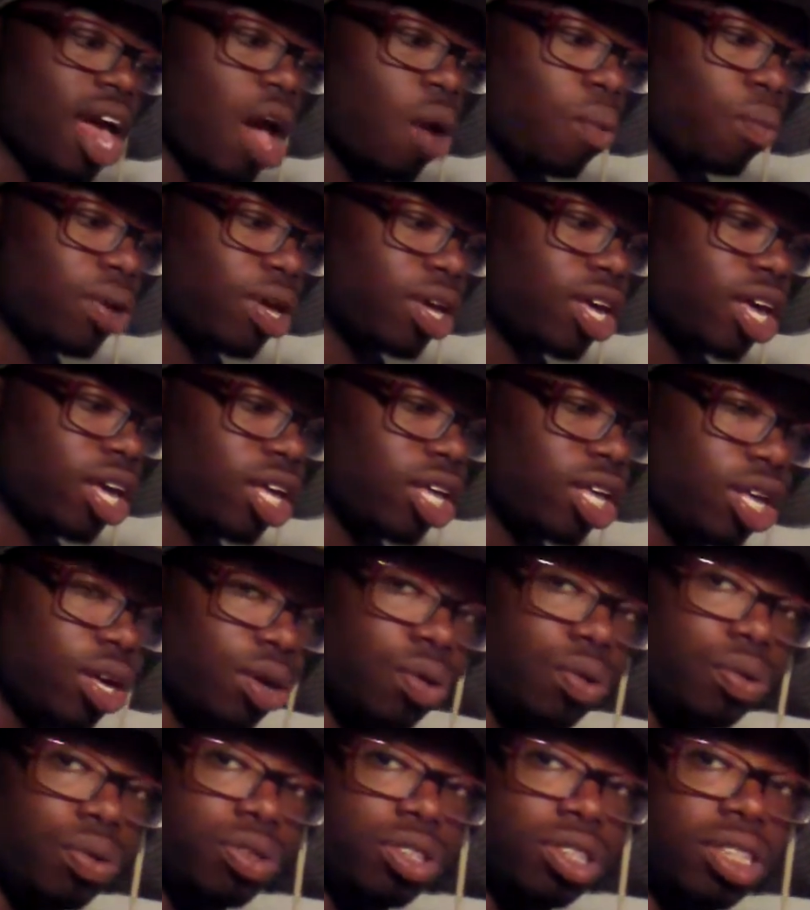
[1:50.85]
And we can
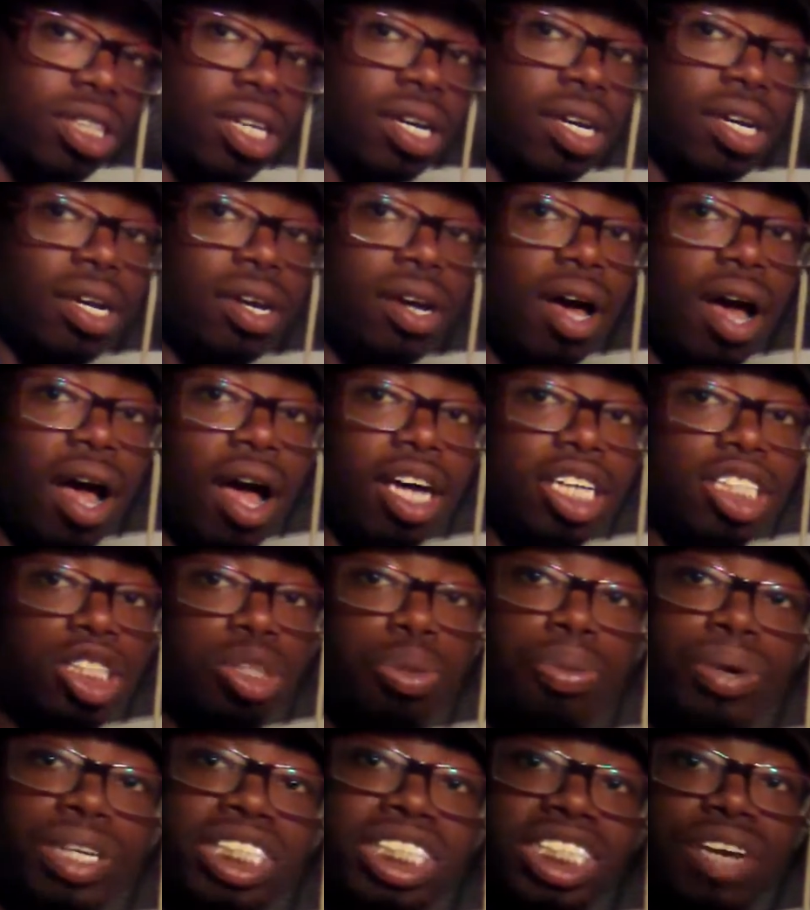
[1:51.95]
use uh,
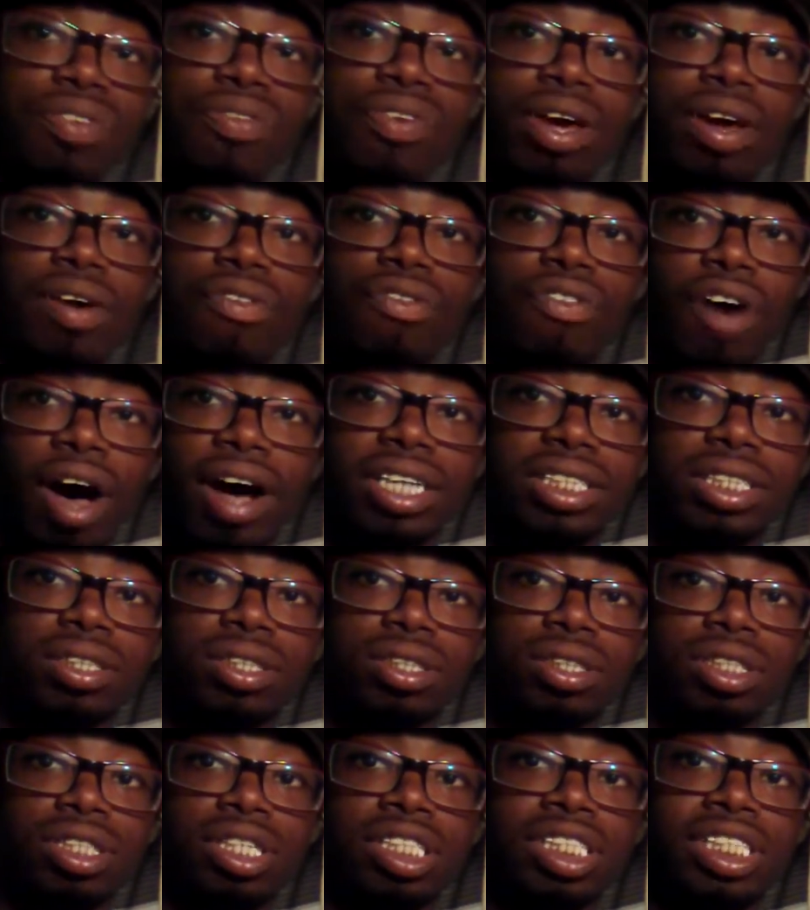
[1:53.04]
specific
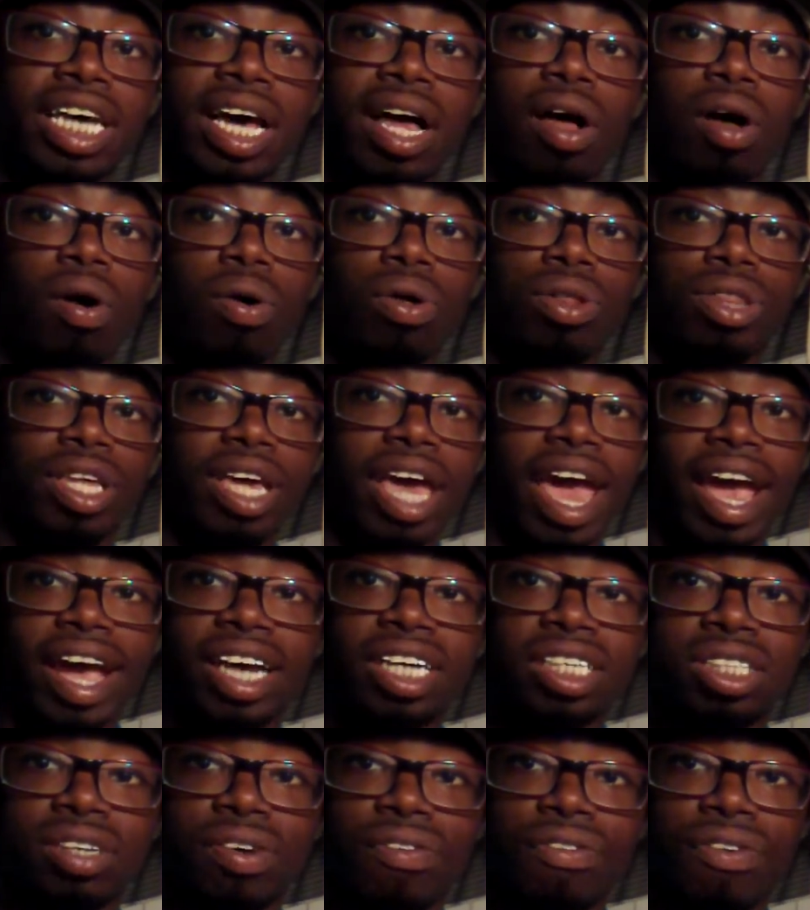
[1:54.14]
fossils to tell the
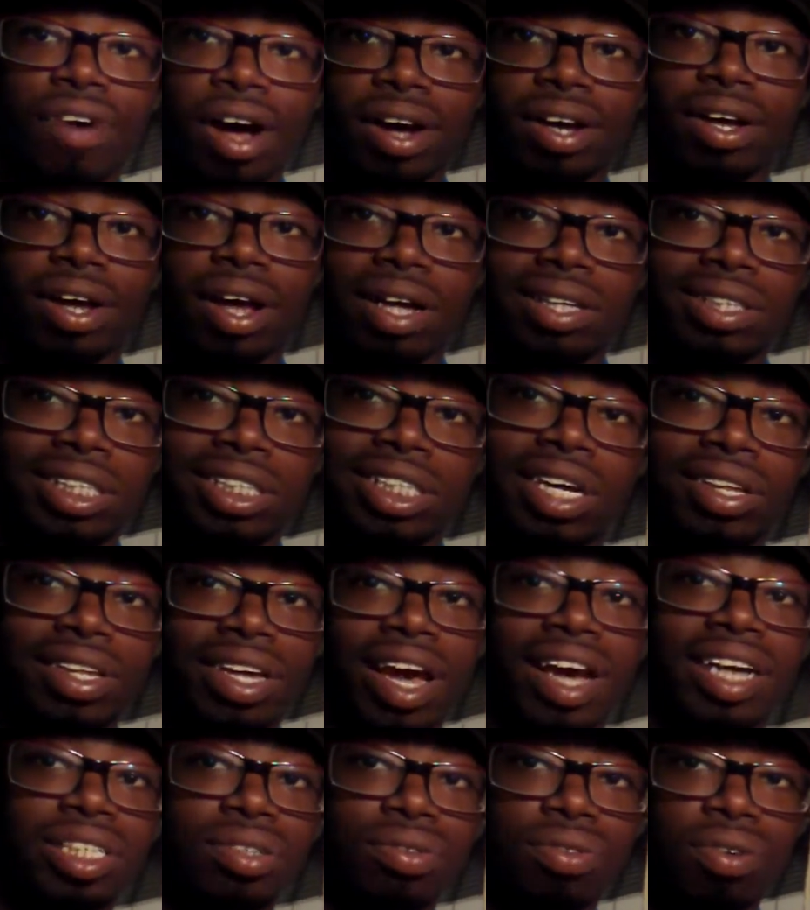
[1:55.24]
age of fo- uh, to tell
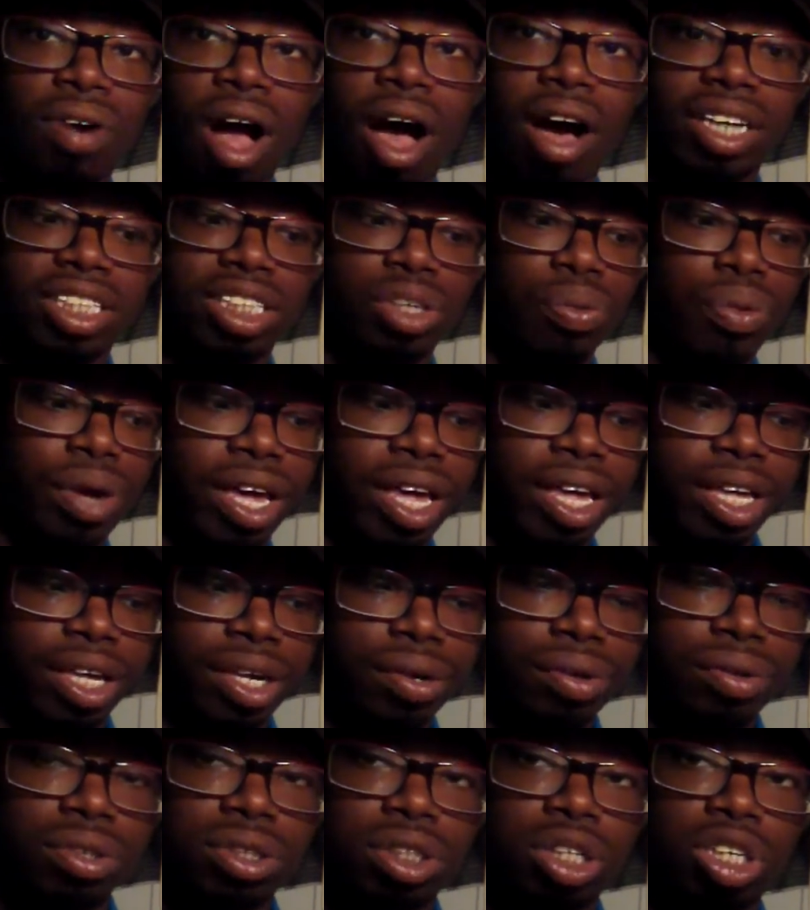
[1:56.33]
the age of rocks, and we can
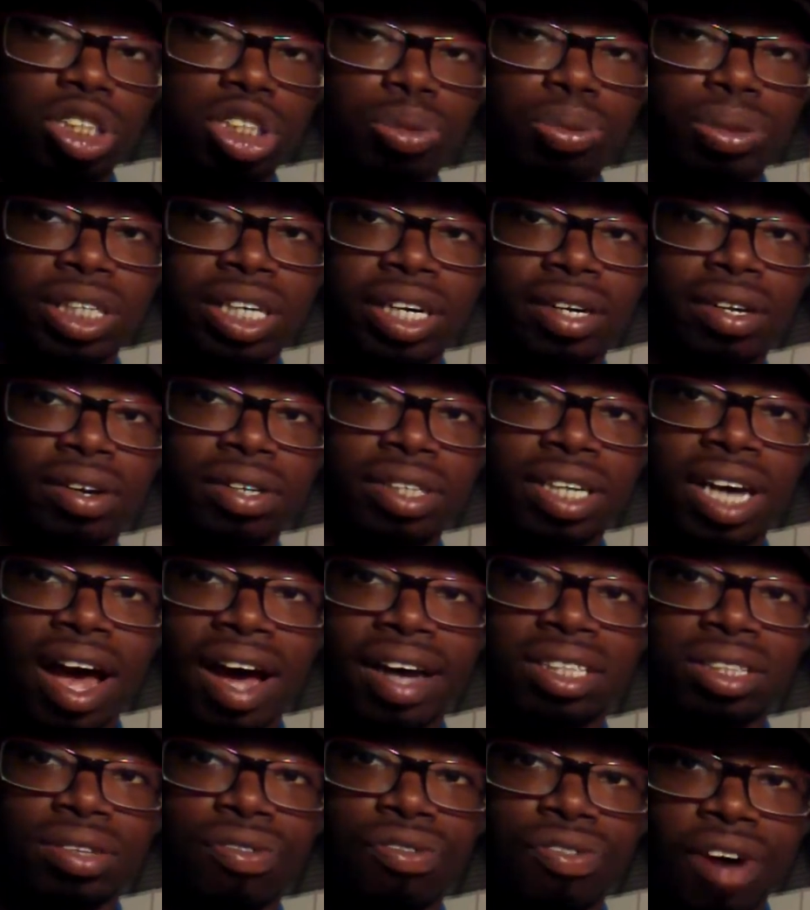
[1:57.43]
use those particular
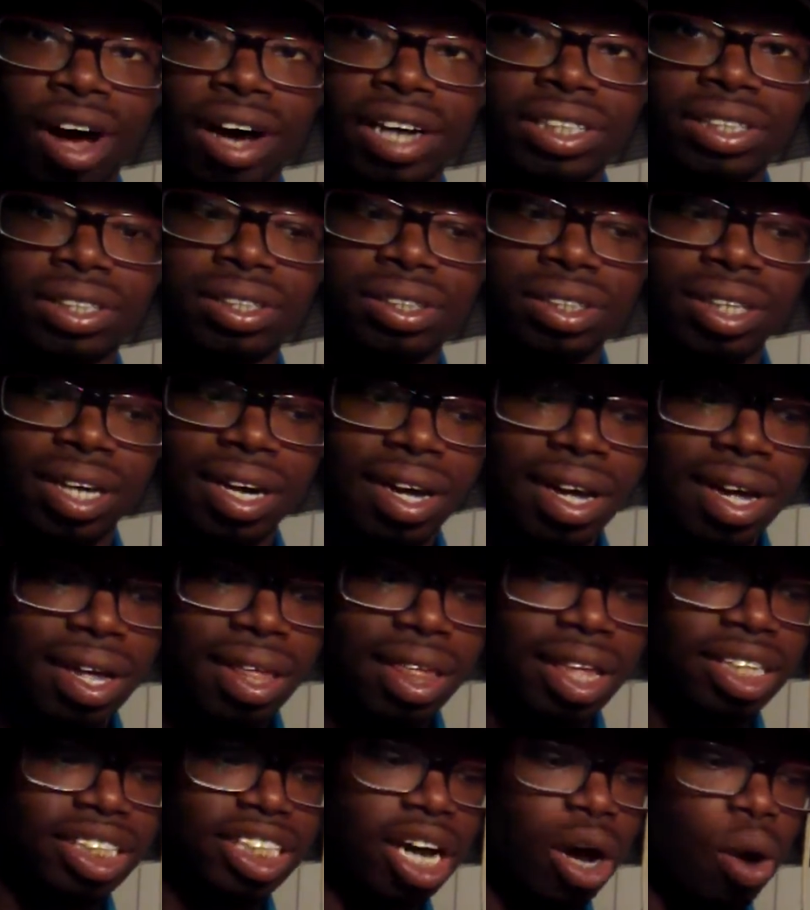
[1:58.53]
kinds of fossils
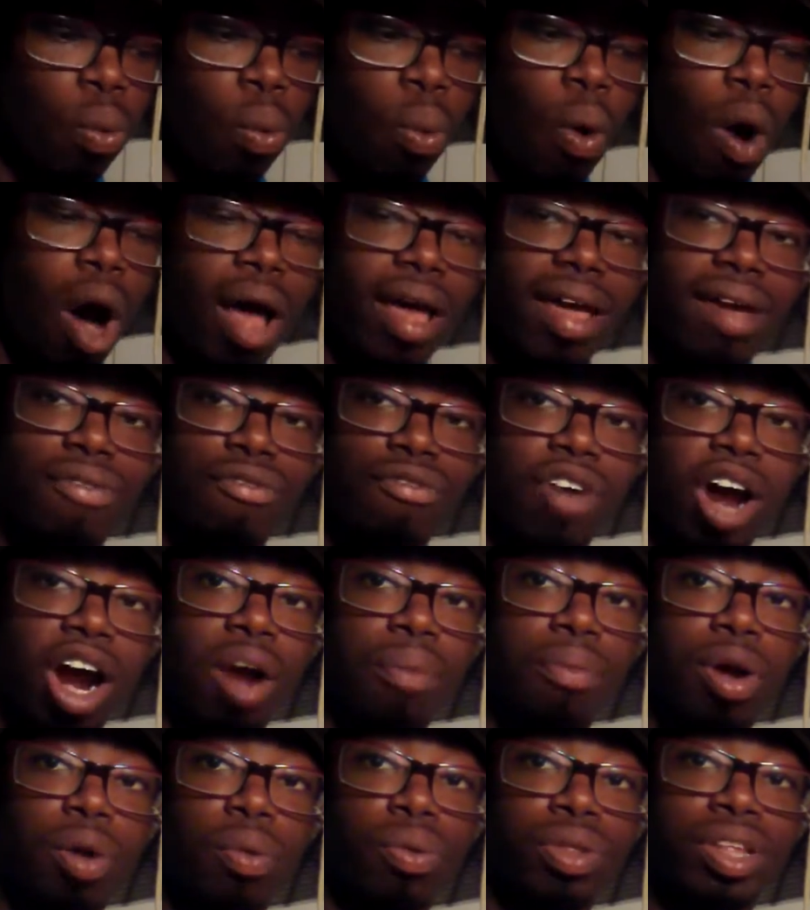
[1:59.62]
to tell what
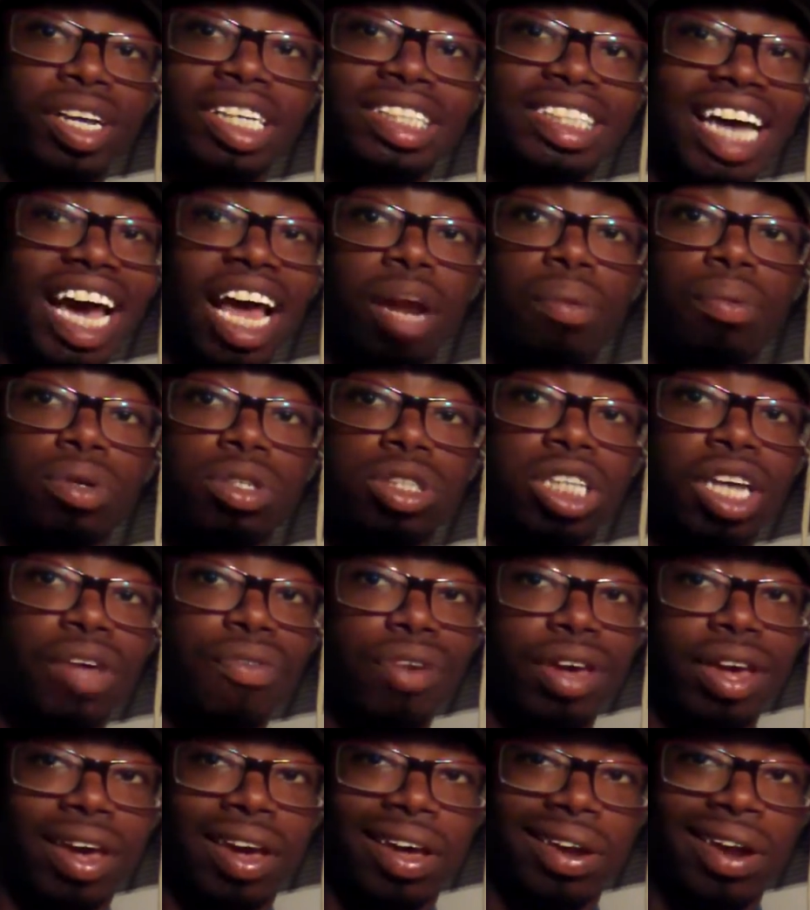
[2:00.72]
environment were these animals
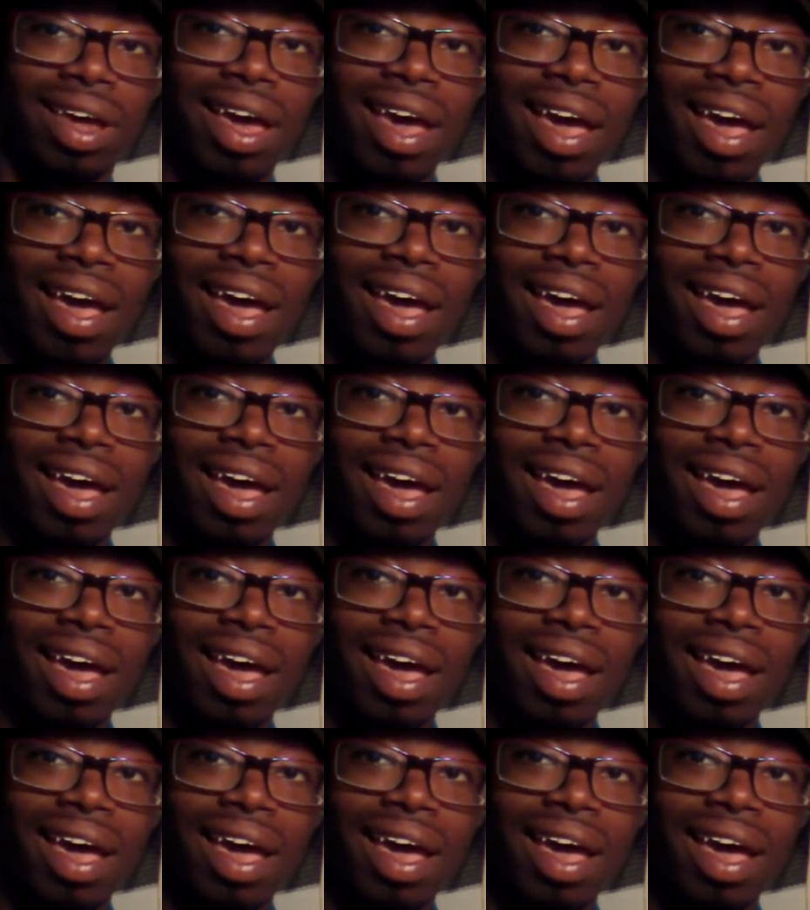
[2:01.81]
living in,